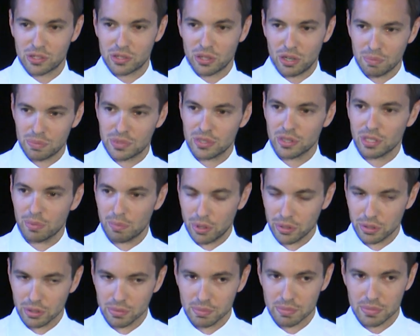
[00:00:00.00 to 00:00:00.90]
the tops and the
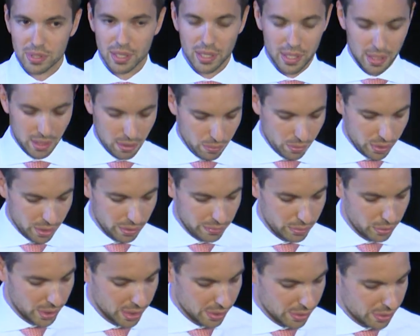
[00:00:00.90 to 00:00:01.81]
bottoms and
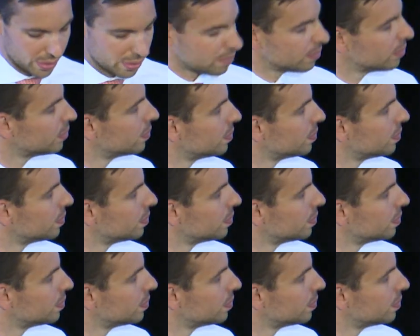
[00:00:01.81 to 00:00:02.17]
whatever else.